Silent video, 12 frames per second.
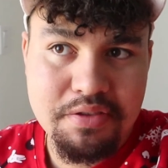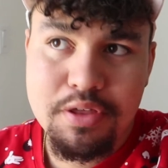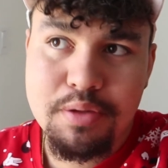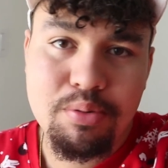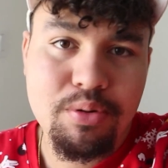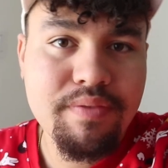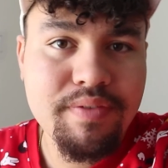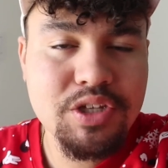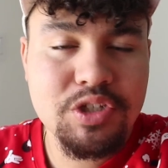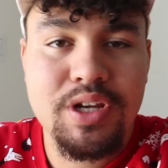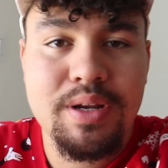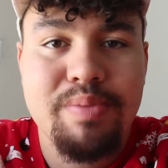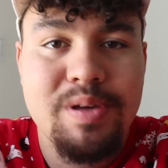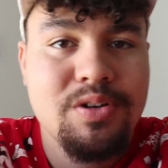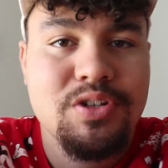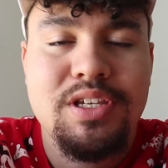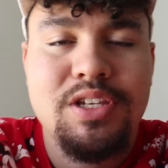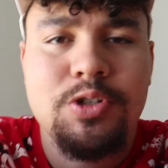the previous gen
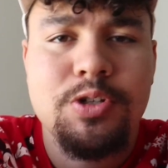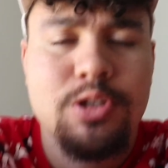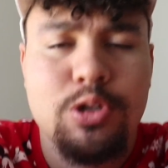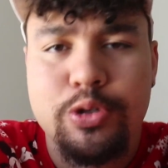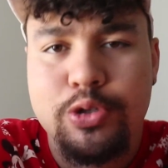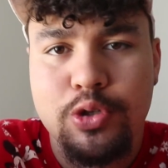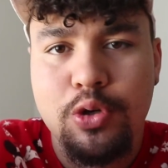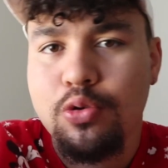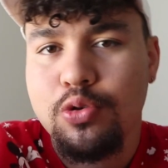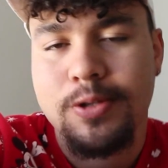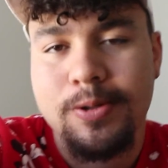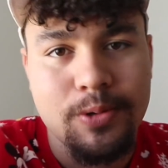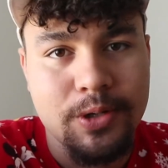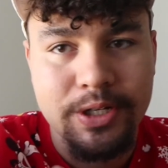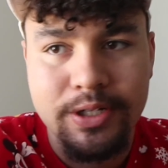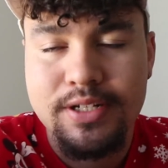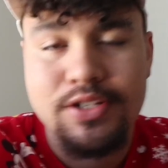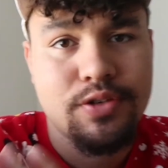BRZs just look so
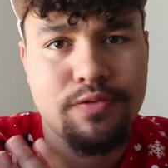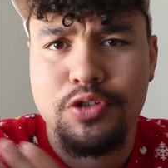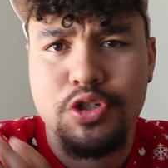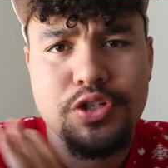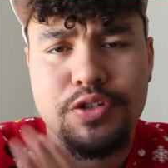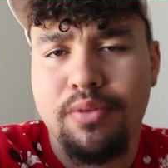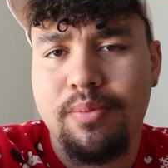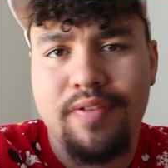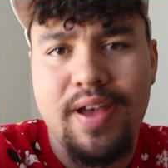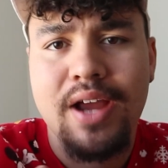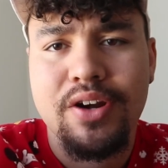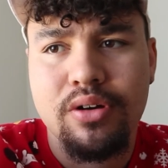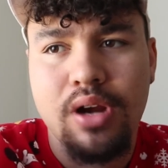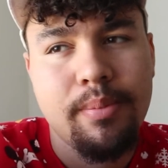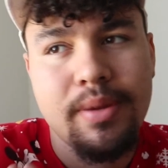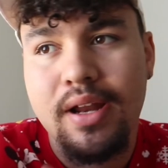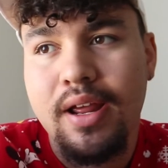good just from factory. I mean,